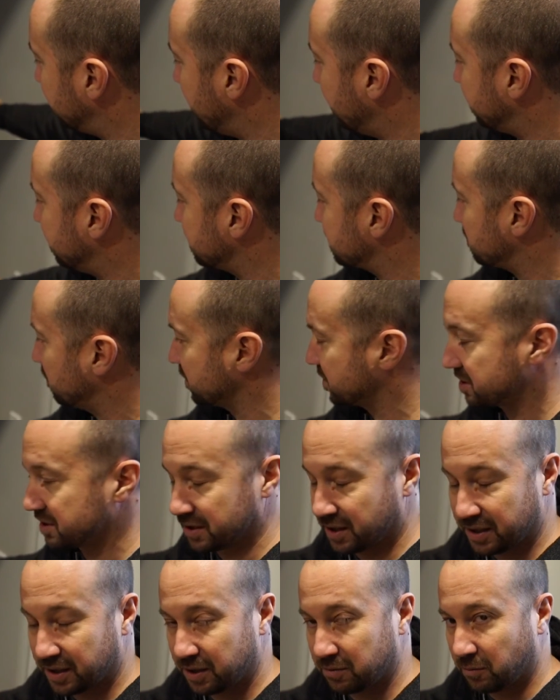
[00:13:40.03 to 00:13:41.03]
that this will
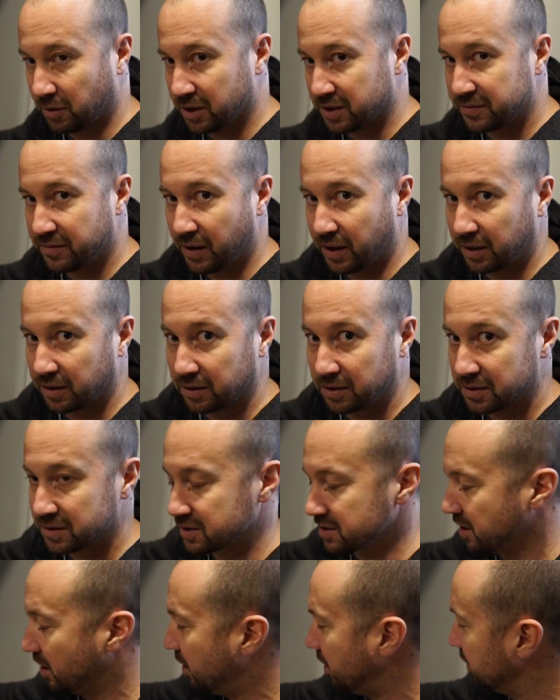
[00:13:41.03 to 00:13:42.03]
sit in when it's finally
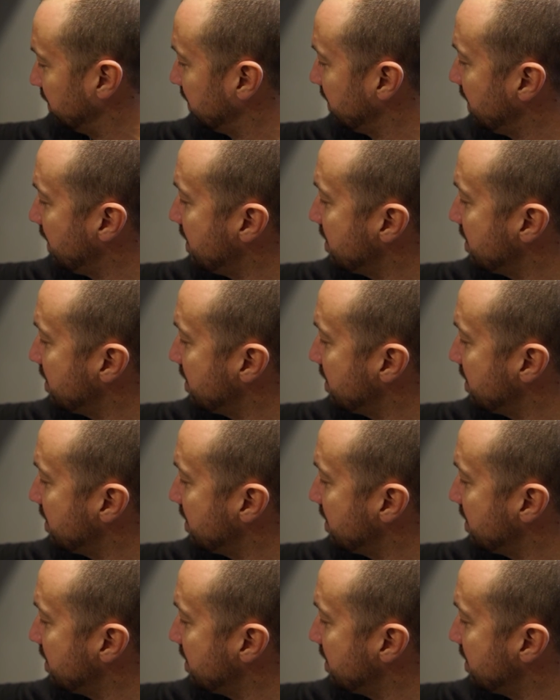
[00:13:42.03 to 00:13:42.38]
installed,